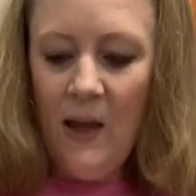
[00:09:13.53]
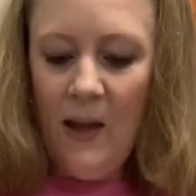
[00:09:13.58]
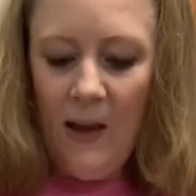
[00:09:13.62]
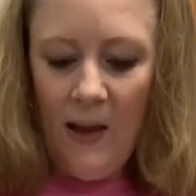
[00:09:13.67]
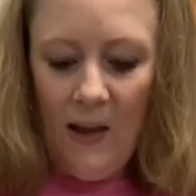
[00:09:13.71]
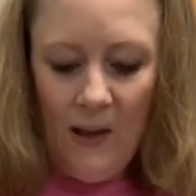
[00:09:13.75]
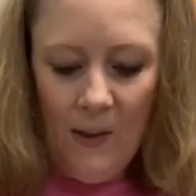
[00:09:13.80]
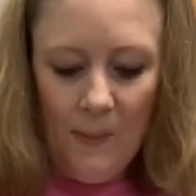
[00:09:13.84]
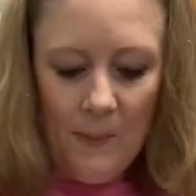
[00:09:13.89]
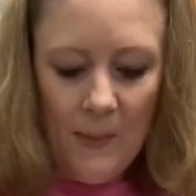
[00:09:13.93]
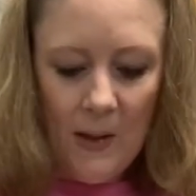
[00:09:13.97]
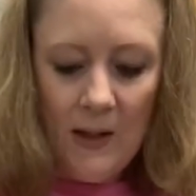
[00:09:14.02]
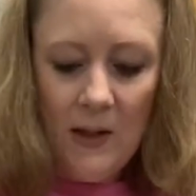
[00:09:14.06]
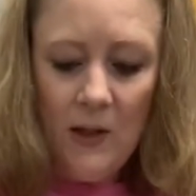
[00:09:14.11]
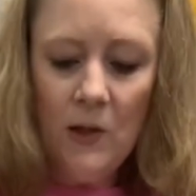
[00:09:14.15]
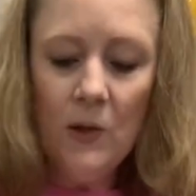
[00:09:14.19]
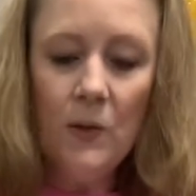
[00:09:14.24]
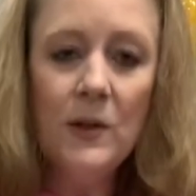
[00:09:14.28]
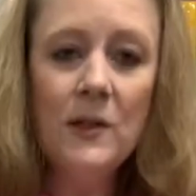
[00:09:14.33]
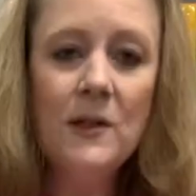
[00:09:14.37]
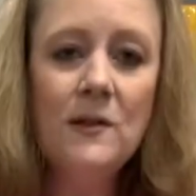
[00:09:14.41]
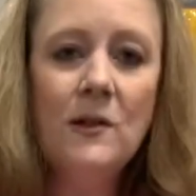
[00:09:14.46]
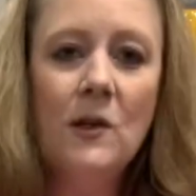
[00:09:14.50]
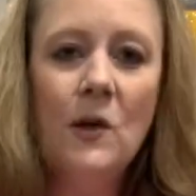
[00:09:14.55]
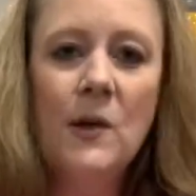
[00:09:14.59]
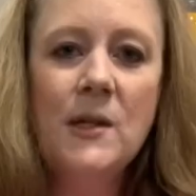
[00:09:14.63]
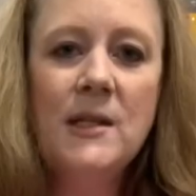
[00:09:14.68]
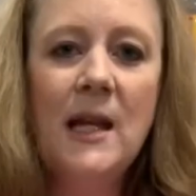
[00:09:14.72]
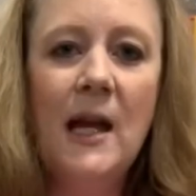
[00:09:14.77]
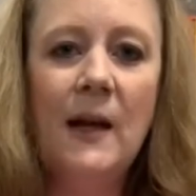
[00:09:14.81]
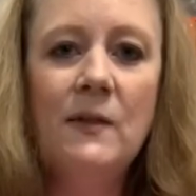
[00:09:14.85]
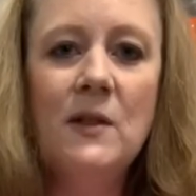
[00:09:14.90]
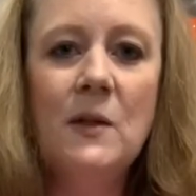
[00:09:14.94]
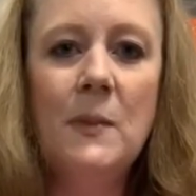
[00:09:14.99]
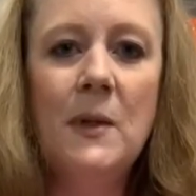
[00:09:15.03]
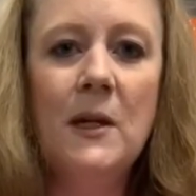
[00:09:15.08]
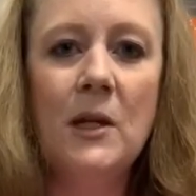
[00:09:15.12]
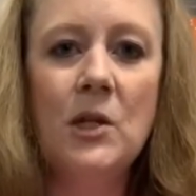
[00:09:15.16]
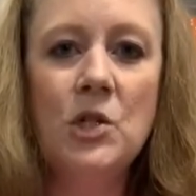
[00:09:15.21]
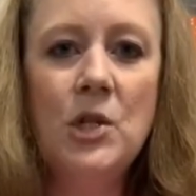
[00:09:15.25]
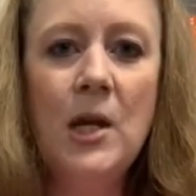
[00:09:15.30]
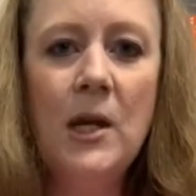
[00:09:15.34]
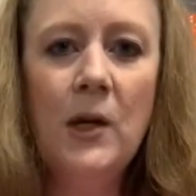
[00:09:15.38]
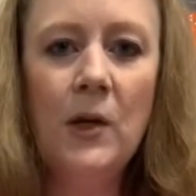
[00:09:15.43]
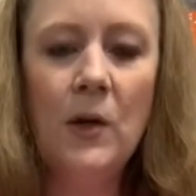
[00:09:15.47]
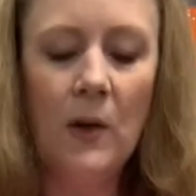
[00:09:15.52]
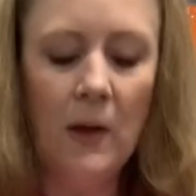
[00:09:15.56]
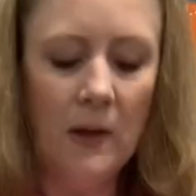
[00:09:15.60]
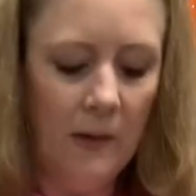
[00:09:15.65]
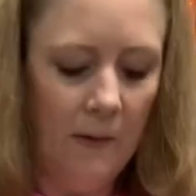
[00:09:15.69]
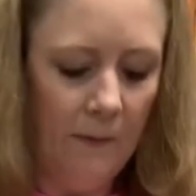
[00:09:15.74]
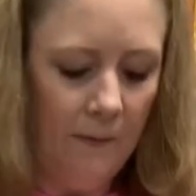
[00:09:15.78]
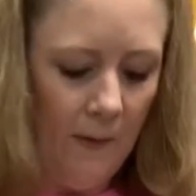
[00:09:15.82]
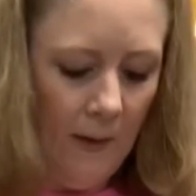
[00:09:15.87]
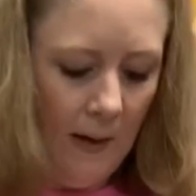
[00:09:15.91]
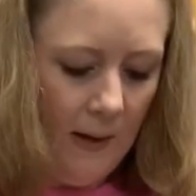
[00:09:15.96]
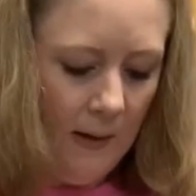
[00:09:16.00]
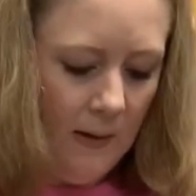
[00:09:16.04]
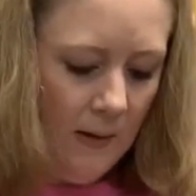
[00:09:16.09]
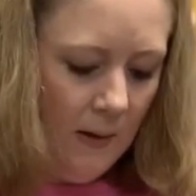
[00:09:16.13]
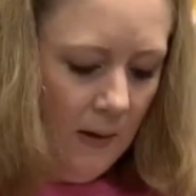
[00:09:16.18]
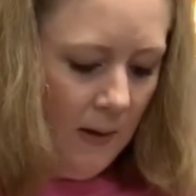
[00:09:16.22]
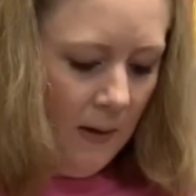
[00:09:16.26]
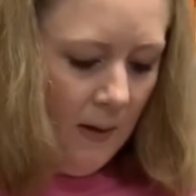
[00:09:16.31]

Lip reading: And it doesn't always have to be a shaker on the front.